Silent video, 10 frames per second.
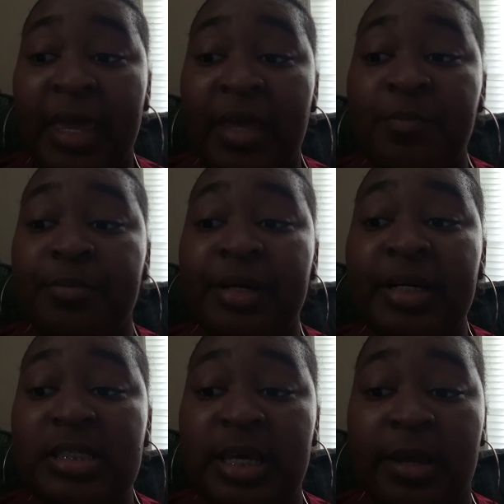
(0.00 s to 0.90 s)
It
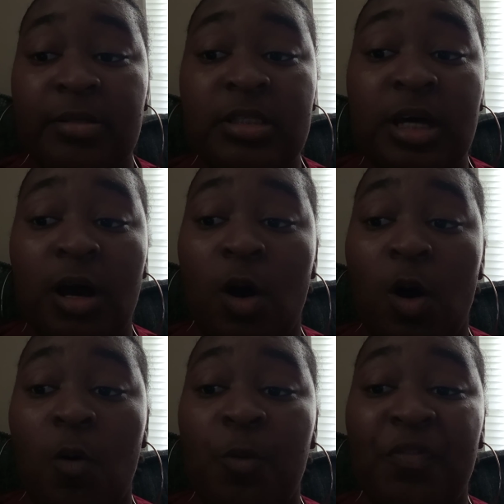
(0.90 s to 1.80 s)
brings care to the
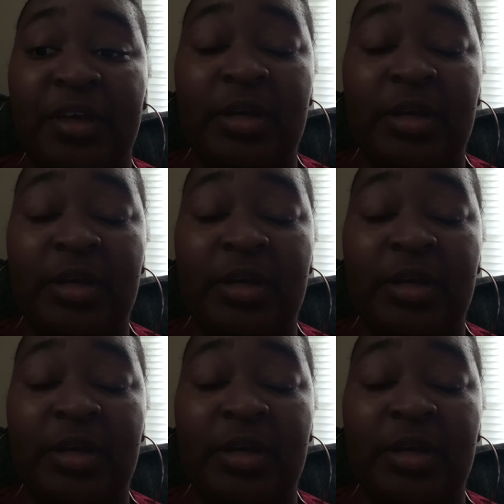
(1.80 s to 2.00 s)
home with the